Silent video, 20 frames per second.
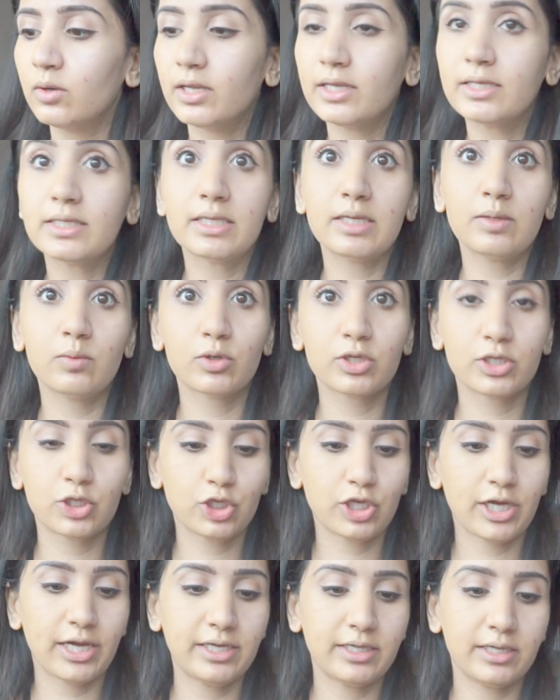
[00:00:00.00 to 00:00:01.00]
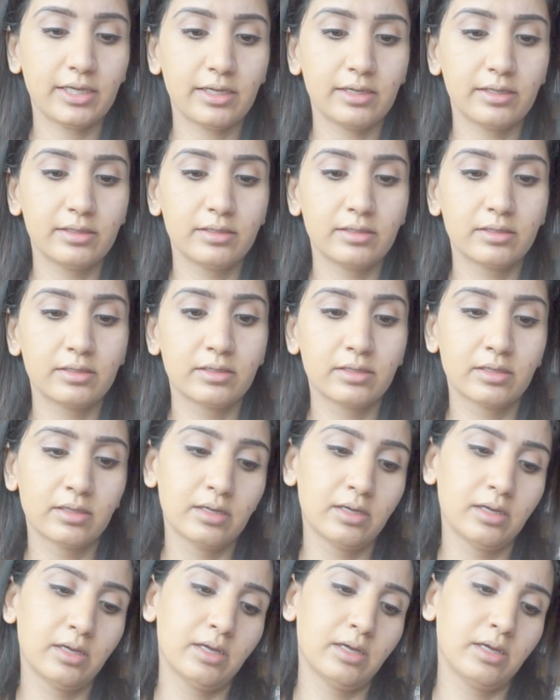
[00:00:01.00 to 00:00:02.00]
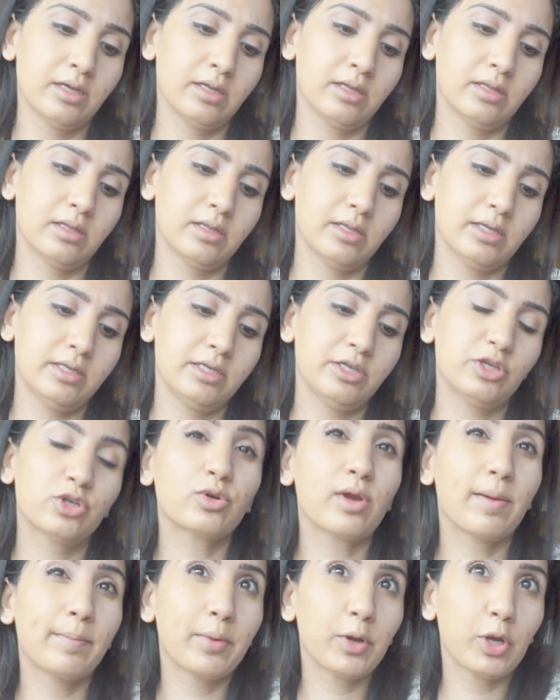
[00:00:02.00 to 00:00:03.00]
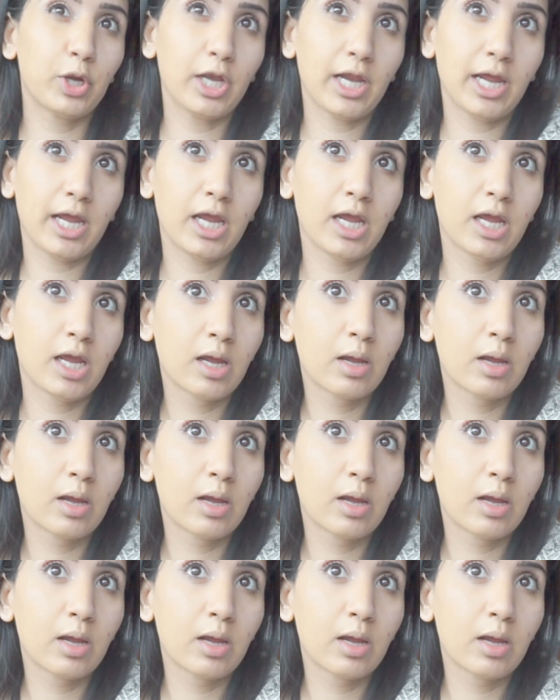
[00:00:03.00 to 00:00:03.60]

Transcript: Let's see what shade it is. This is Stromboli,